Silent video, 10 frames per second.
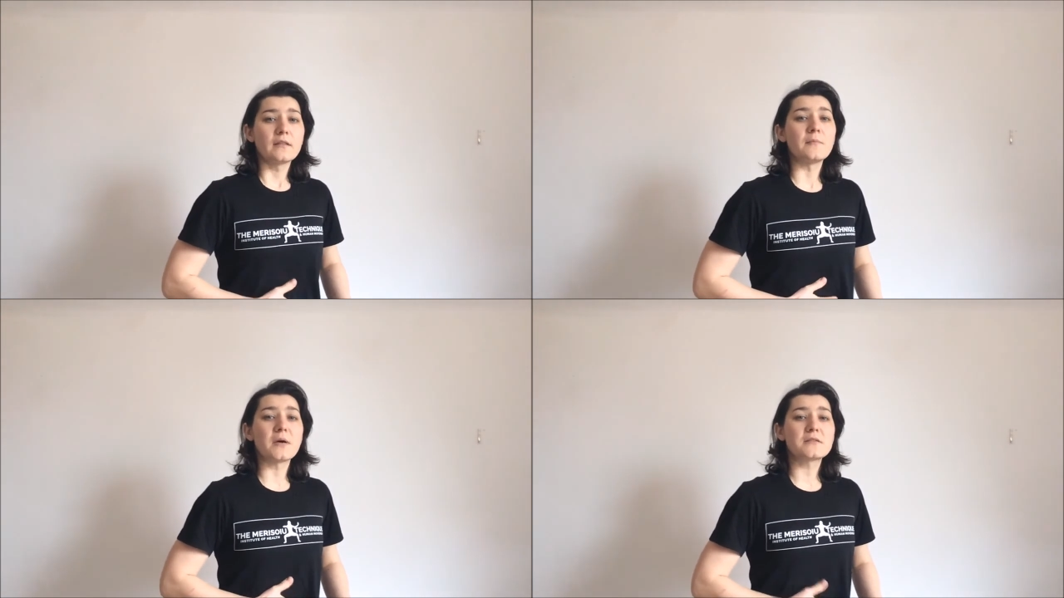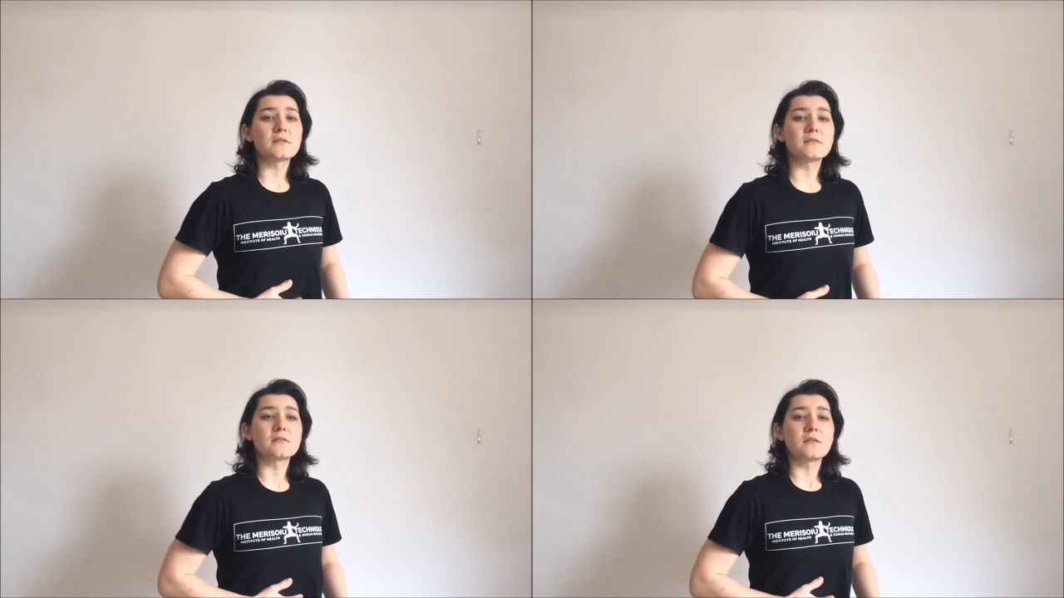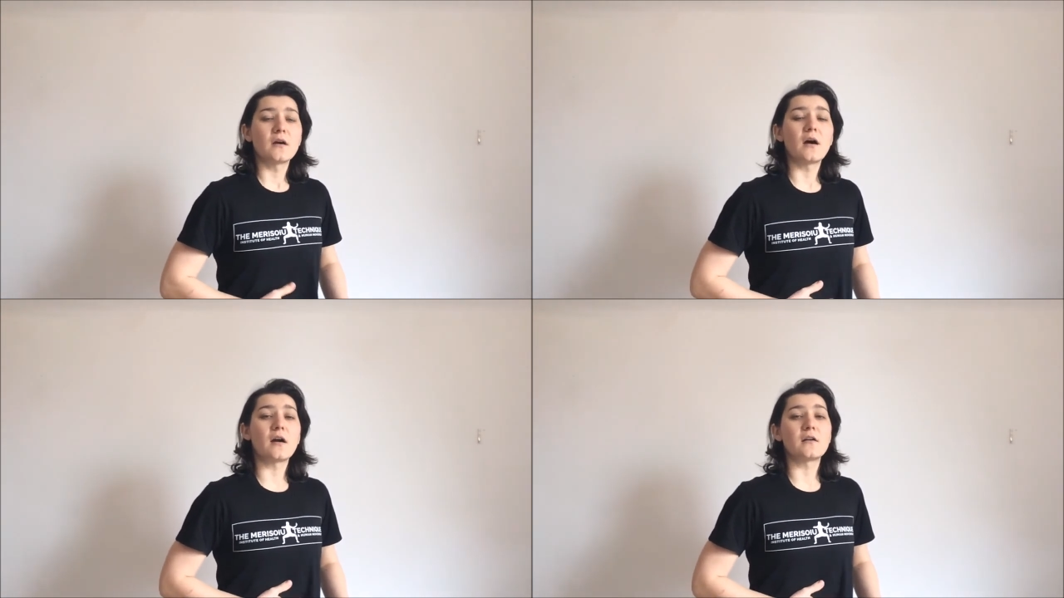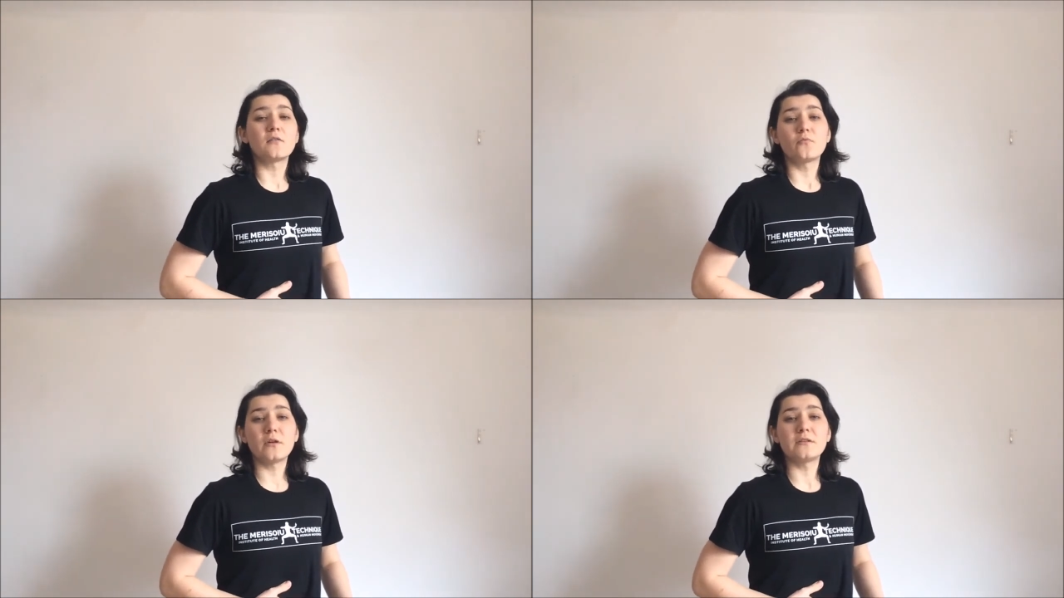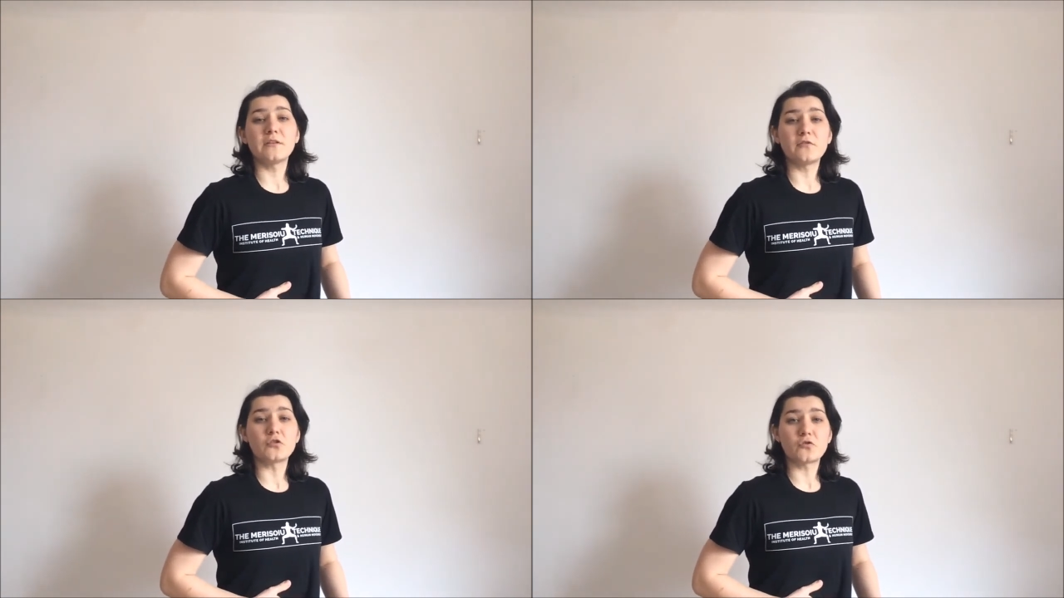the muscles are
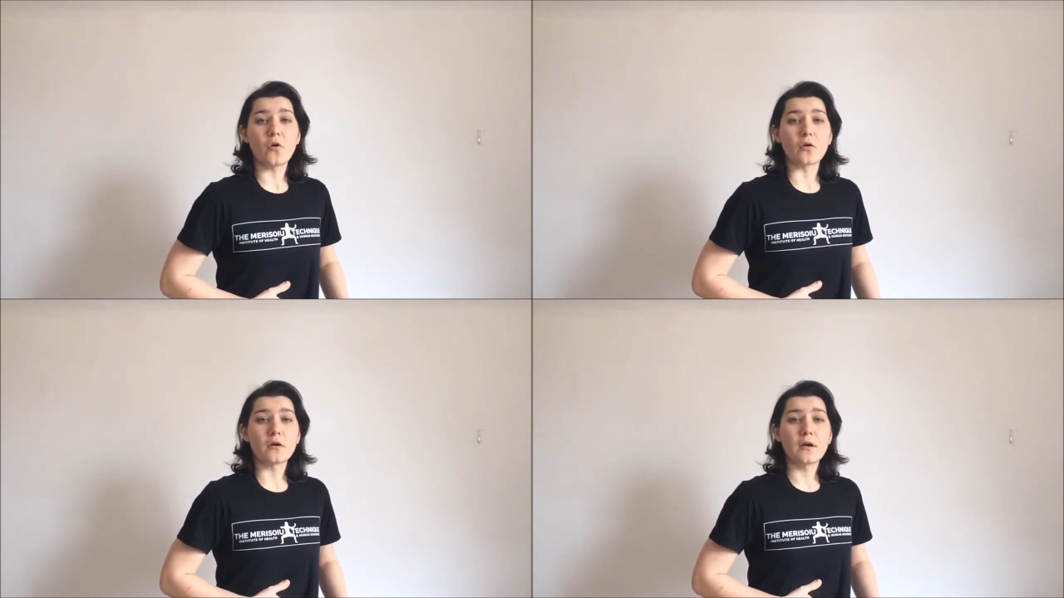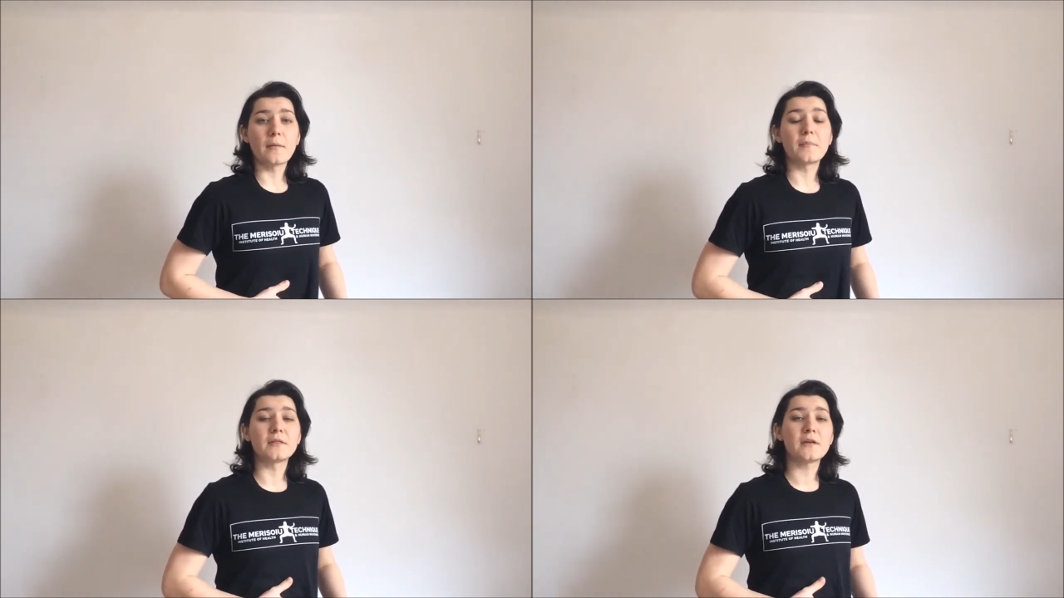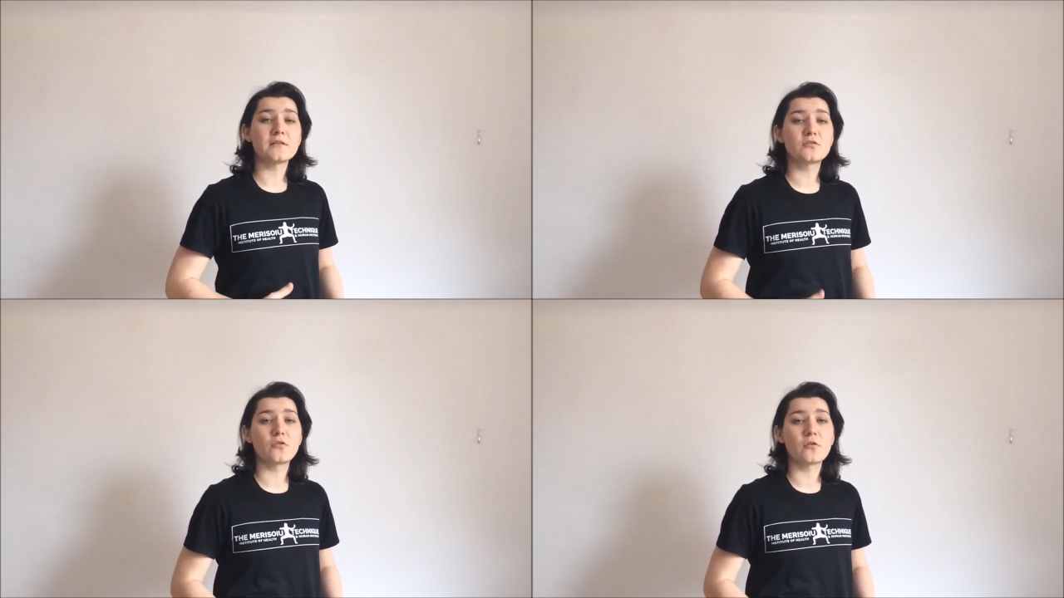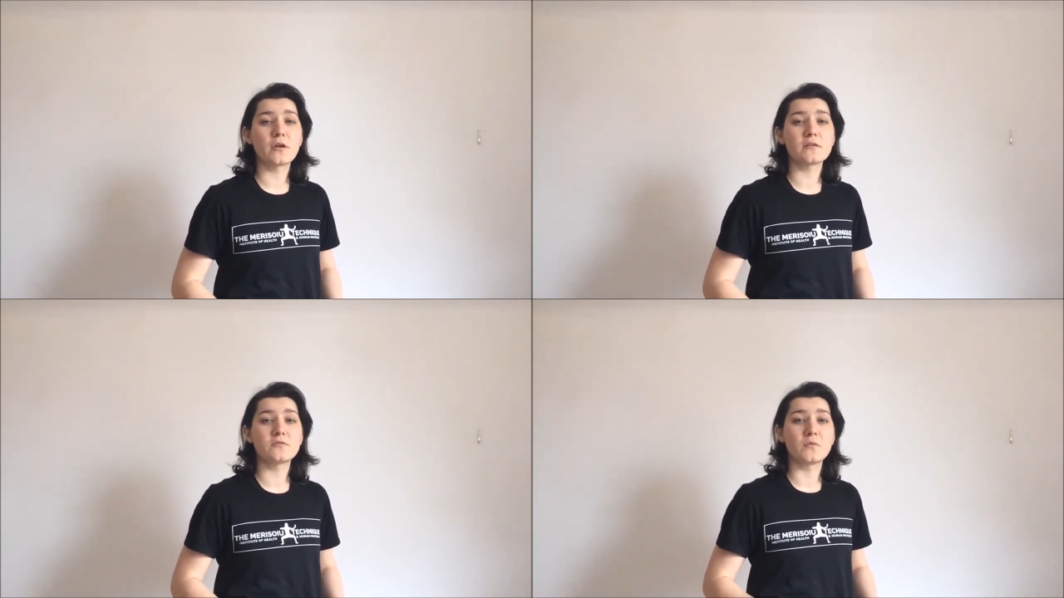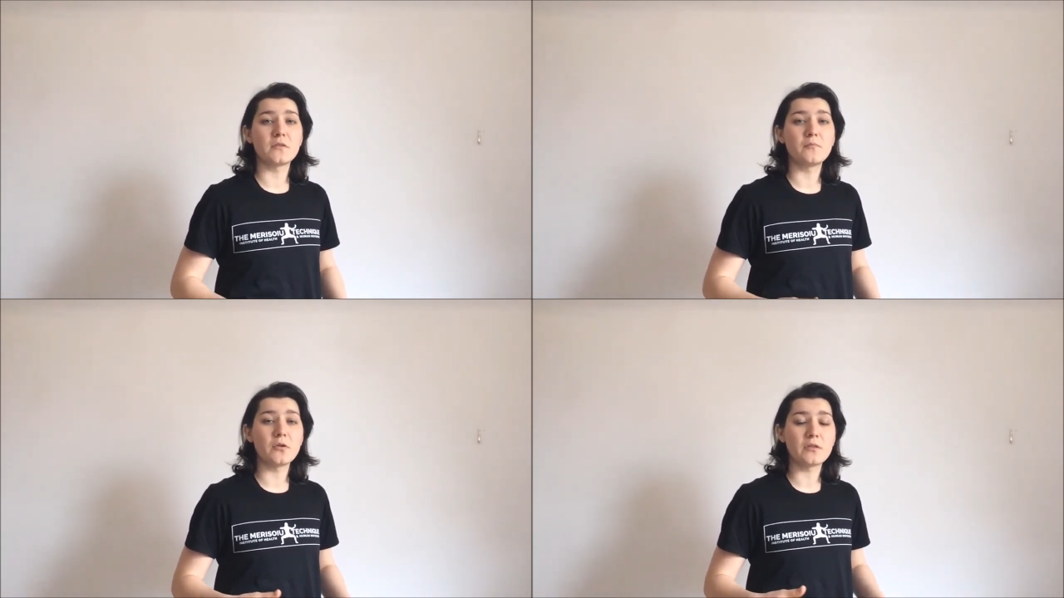relatively strong, but not as strong as
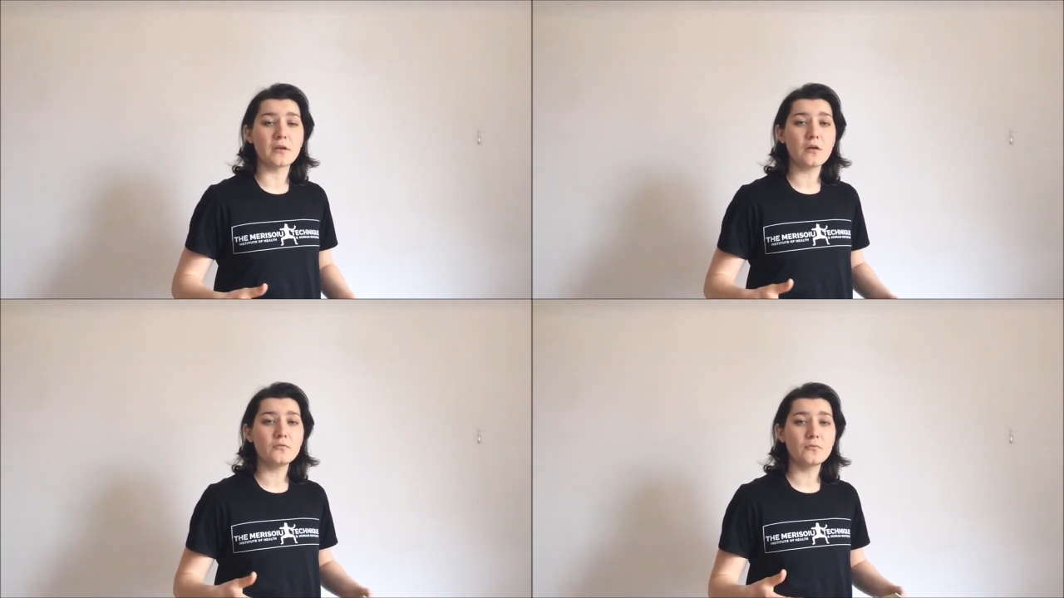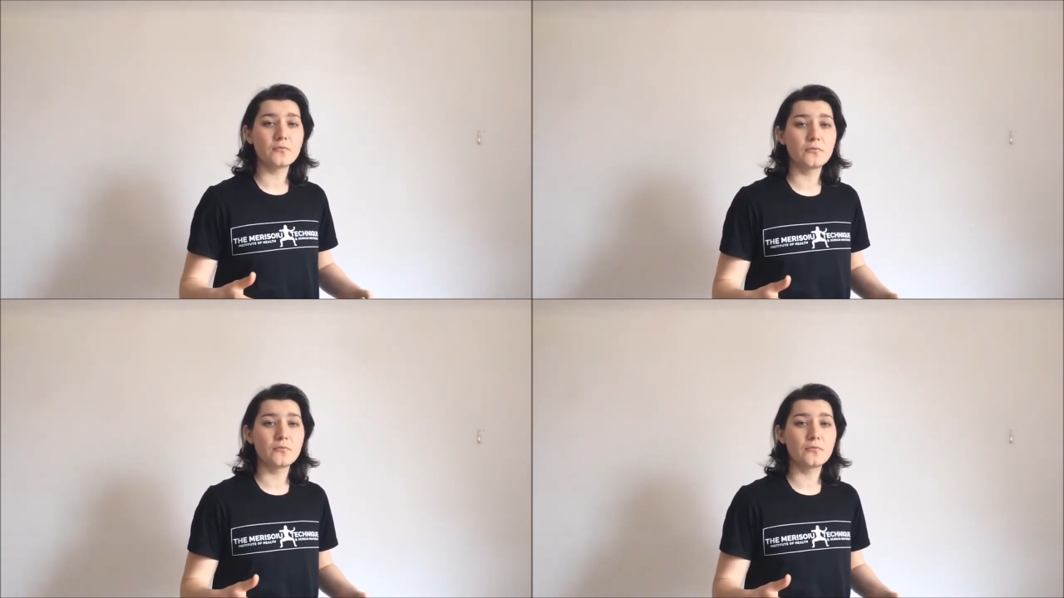with the breathing out,